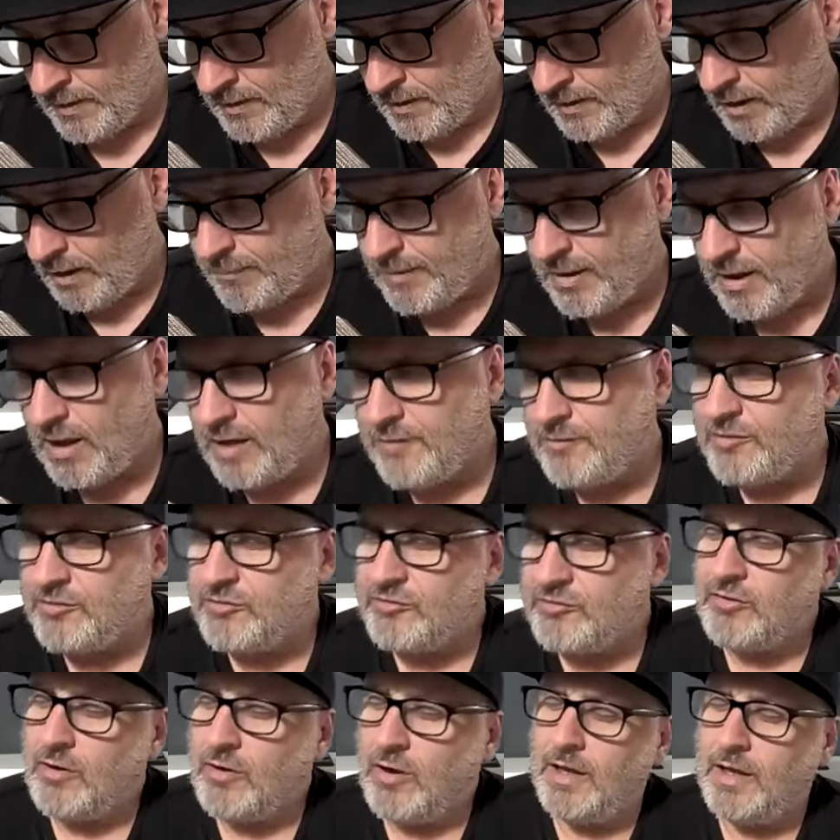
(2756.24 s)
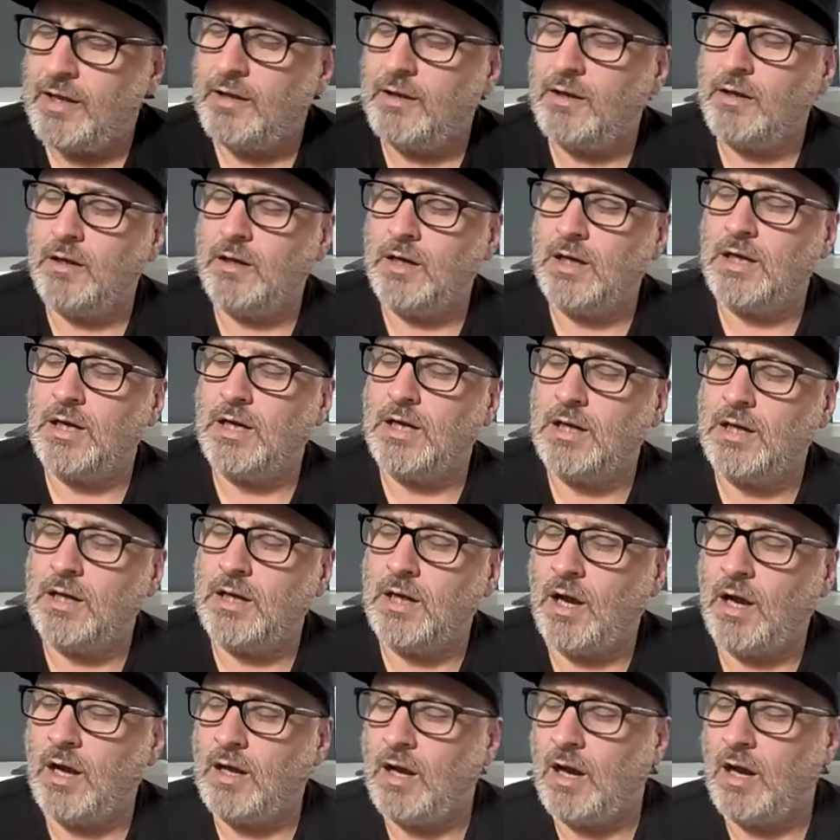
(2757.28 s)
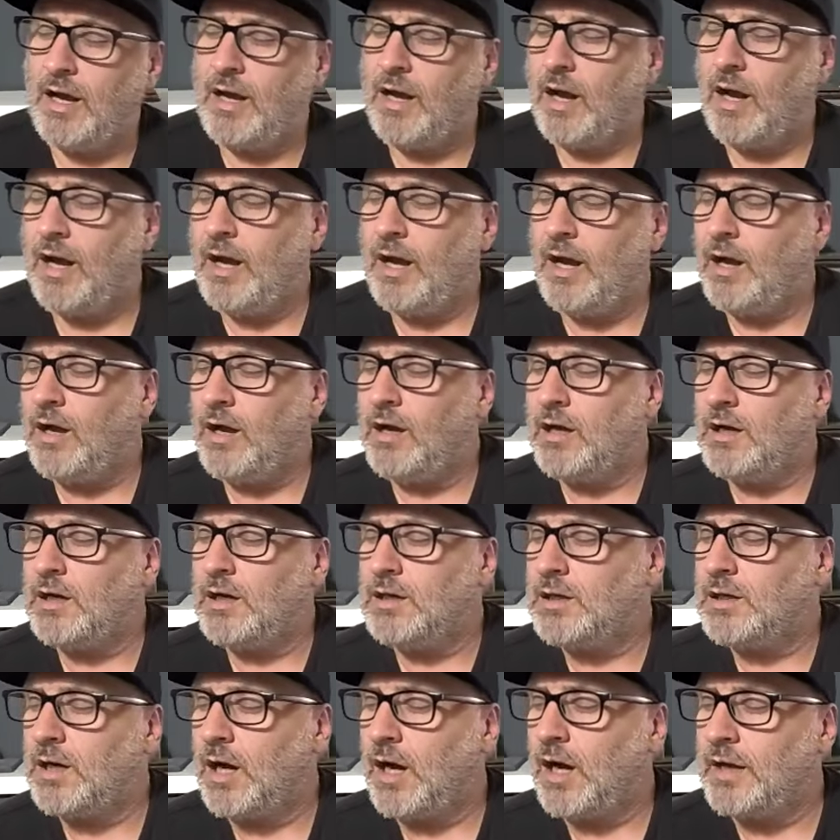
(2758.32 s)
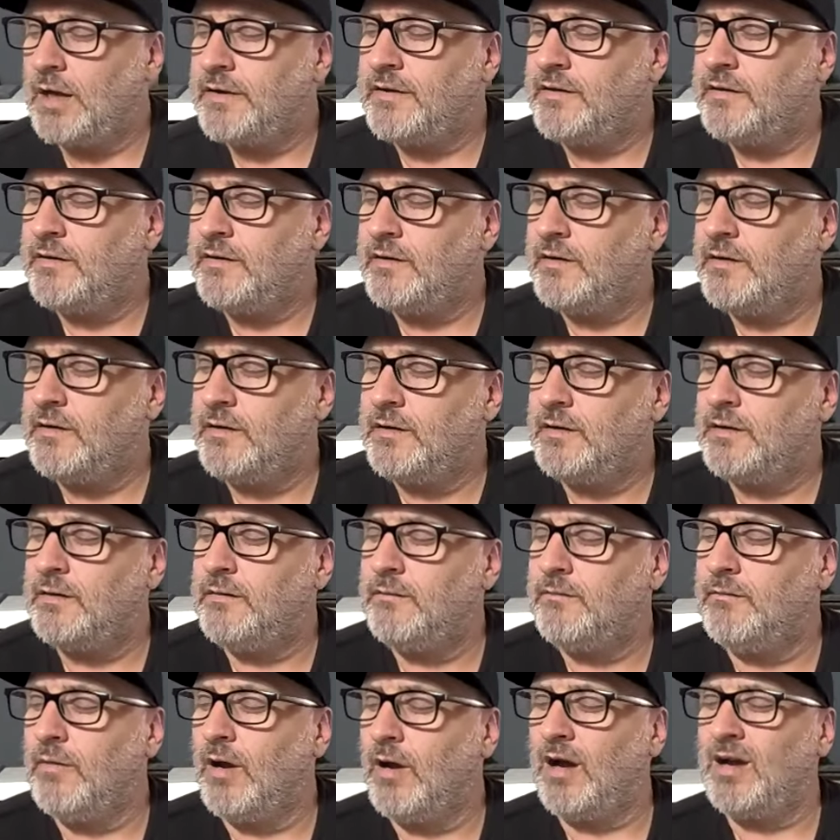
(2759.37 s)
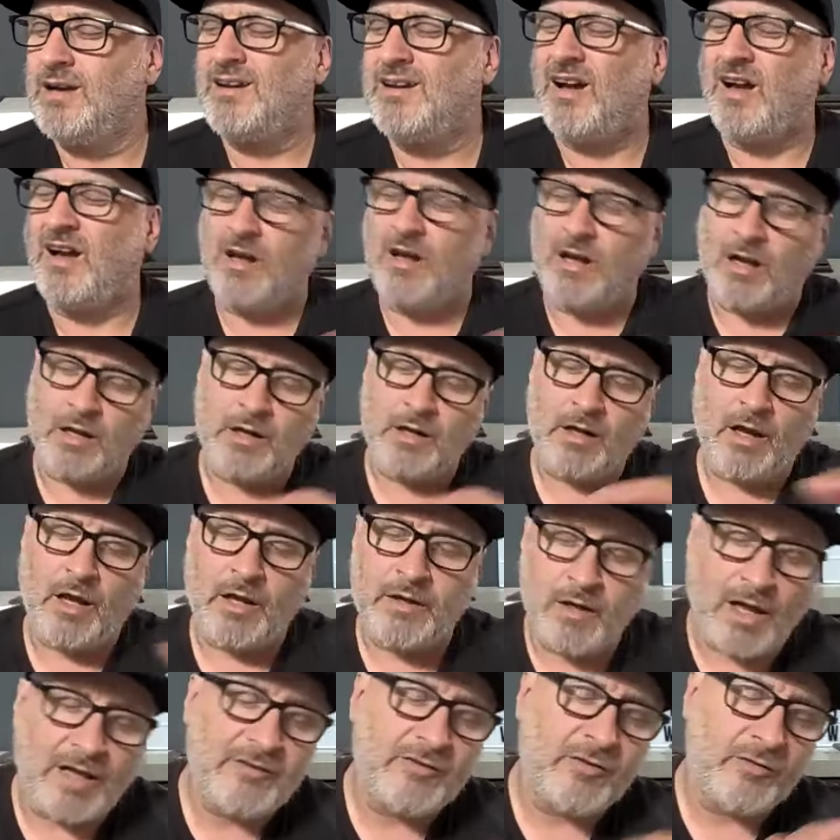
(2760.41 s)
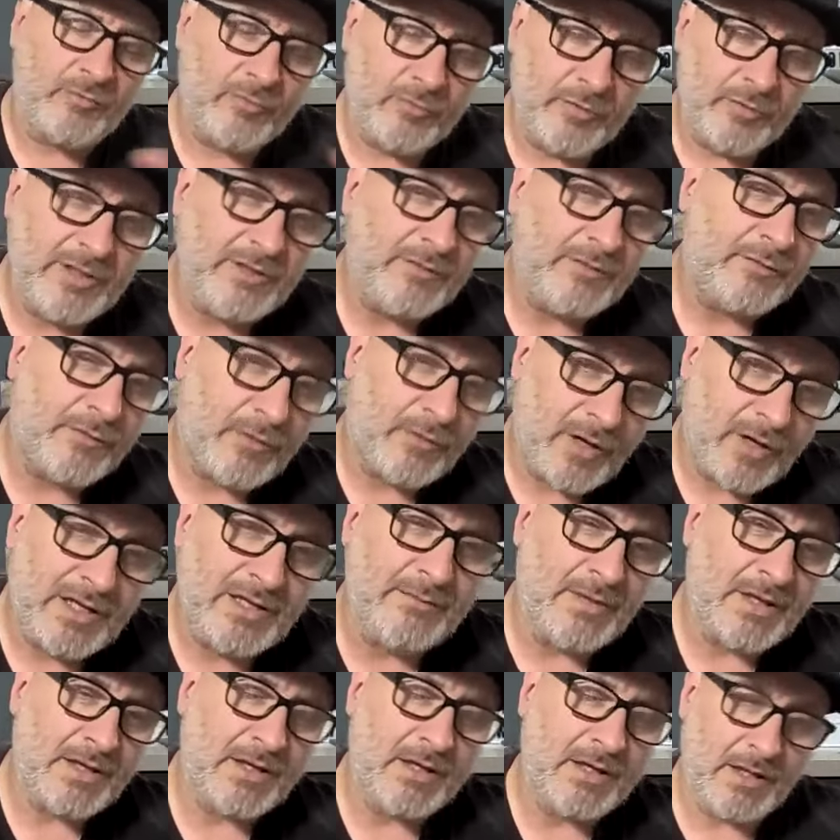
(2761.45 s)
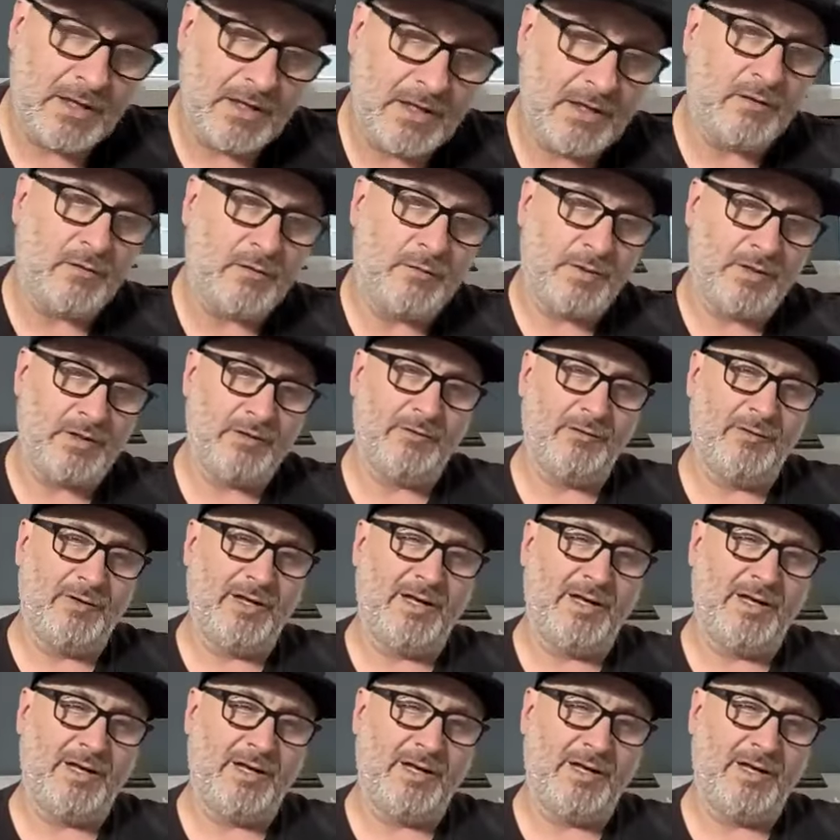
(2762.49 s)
I mean, I have a slight. I'd like to reframe it a little bit. Really,